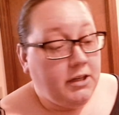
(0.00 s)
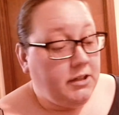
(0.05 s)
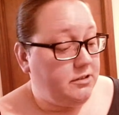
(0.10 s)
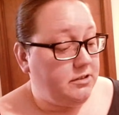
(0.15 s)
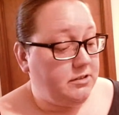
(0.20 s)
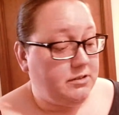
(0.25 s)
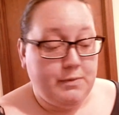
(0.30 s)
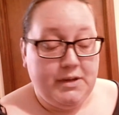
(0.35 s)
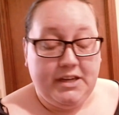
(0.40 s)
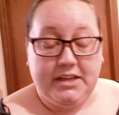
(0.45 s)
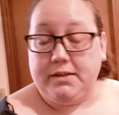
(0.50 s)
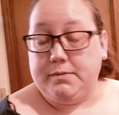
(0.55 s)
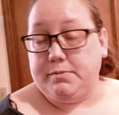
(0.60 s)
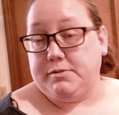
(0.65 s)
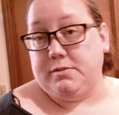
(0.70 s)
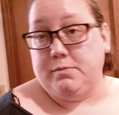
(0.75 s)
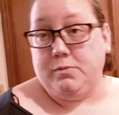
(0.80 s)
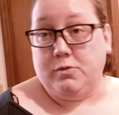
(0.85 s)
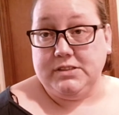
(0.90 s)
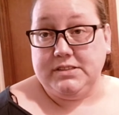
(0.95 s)
Just make up
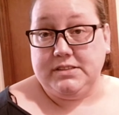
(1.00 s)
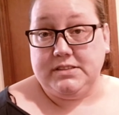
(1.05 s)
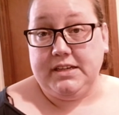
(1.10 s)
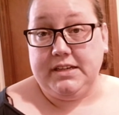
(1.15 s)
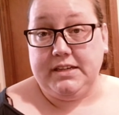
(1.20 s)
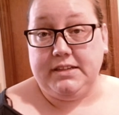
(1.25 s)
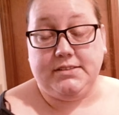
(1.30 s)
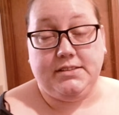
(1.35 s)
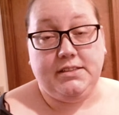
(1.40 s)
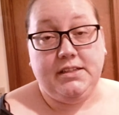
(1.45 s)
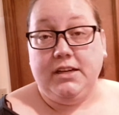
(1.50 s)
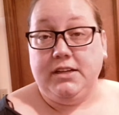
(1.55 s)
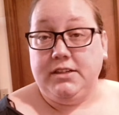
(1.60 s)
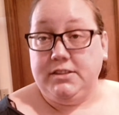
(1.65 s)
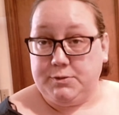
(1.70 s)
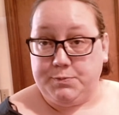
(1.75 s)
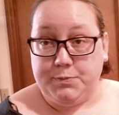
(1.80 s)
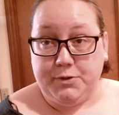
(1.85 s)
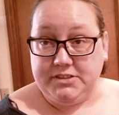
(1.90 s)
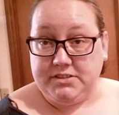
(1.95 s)
some more scent,
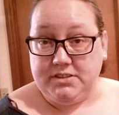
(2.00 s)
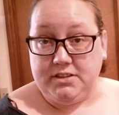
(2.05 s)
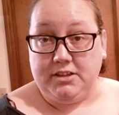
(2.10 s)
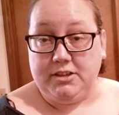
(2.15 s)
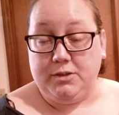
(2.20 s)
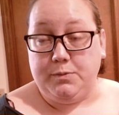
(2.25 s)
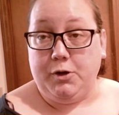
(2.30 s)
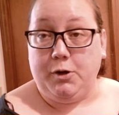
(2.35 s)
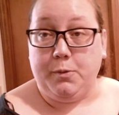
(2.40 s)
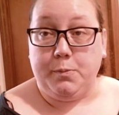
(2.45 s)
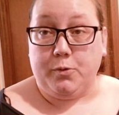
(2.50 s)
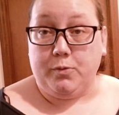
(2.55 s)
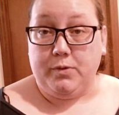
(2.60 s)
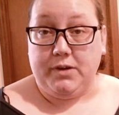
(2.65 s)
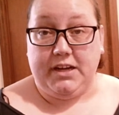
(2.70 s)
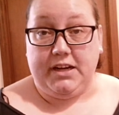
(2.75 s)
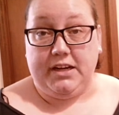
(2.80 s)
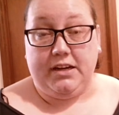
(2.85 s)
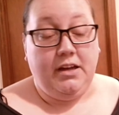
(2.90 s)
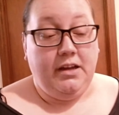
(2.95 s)
spritz it on the
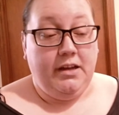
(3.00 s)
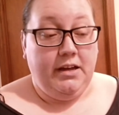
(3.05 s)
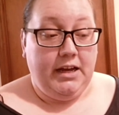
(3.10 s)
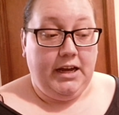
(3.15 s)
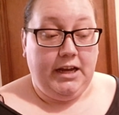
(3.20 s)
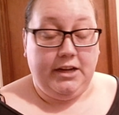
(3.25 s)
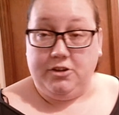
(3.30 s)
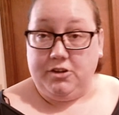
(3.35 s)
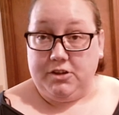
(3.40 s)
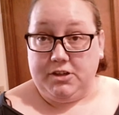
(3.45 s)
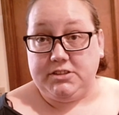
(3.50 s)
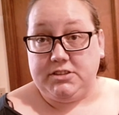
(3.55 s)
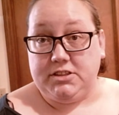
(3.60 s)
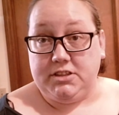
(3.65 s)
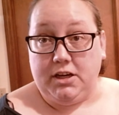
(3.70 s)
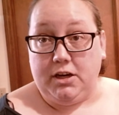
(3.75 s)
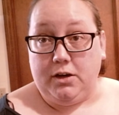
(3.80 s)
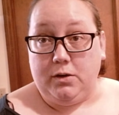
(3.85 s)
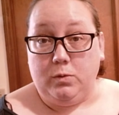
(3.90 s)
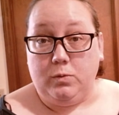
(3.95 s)
potpourri, and you're good to
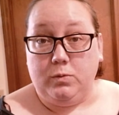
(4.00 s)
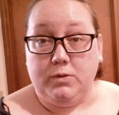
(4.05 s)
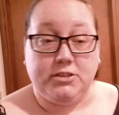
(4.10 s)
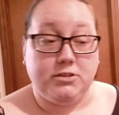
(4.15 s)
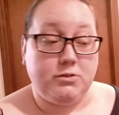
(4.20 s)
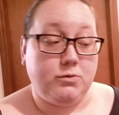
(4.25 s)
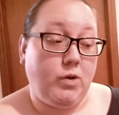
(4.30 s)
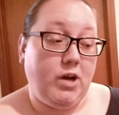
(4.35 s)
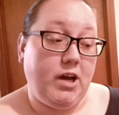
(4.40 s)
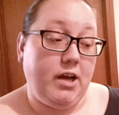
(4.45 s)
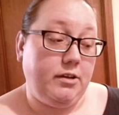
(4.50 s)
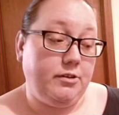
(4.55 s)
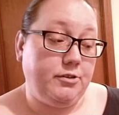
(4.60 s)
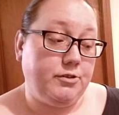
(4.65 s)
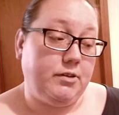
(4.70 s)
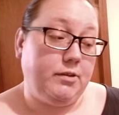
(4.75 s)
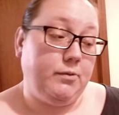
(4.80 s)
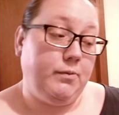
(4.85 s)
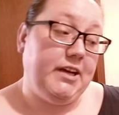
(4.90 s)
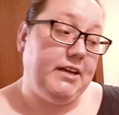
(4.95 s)
go, which is why I
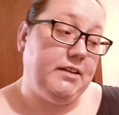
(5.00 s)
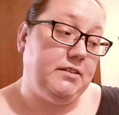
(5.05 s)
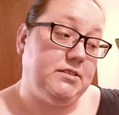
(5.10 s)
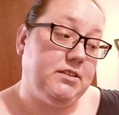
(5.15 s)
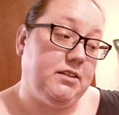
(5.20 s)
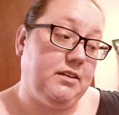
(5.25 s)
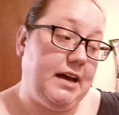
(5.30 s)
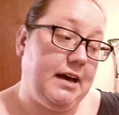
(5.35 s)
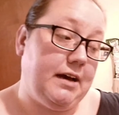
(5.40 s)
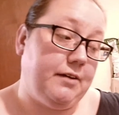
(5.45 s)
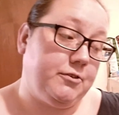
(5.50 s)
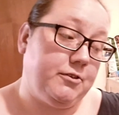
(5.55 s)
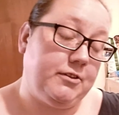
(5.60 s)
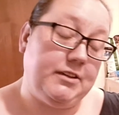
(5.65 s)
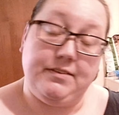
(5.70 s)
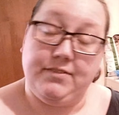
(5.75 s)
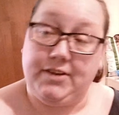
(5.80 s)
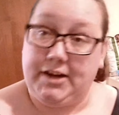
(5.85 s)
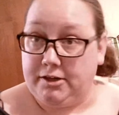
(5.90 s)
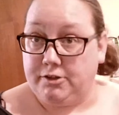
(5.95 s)
usually wait until after
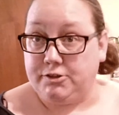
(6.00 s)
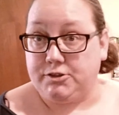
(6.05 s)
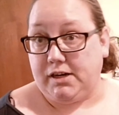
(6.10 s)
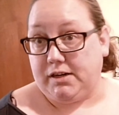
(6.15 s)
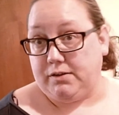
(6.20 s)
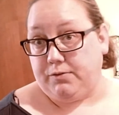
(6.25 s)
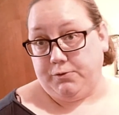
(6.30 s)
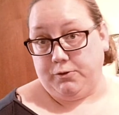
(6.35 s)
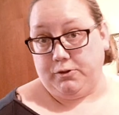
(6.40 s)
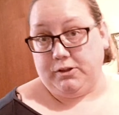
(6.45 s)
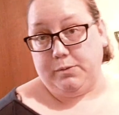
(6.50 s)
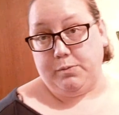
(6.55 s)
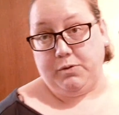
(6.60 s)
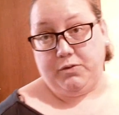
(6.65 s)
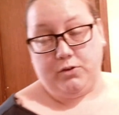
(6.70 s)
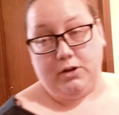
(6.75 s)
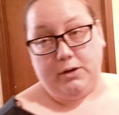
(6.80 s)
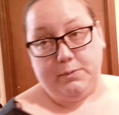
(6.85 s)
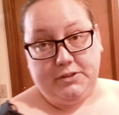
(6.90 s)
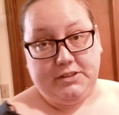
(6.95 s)
they've air dried fully
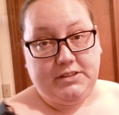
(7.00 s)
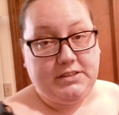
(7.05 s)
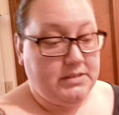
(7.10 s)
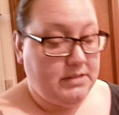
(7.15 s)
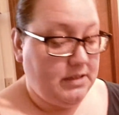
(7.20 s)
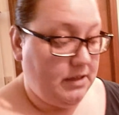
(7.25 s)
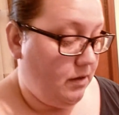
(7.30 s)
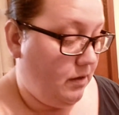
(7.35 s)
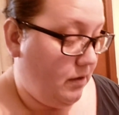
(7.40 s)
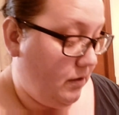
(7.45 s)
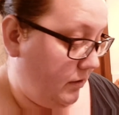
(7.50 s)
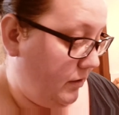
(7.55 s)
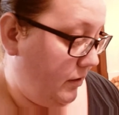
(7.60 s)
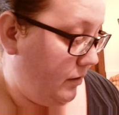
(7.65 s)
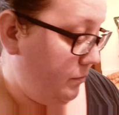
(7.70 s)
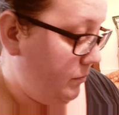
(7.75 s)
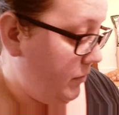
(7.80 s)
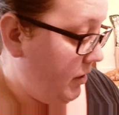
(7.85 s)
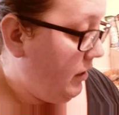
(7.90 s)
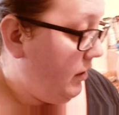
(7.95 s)
before I put the scent on
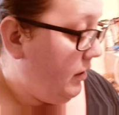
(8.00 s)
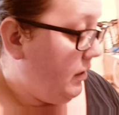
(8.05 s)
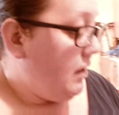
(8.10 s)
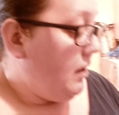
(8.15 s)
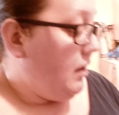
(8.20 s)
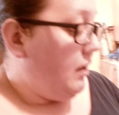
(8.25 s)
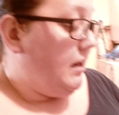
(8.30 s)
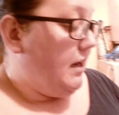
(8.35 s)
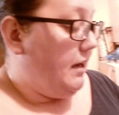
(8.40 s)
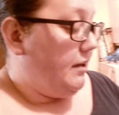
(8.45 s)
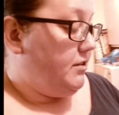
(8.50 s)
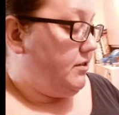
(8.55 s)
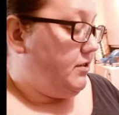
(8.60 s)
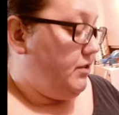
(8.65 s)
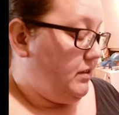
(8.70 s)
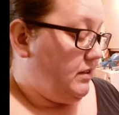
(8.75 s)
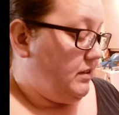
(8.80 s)
there. Now to do the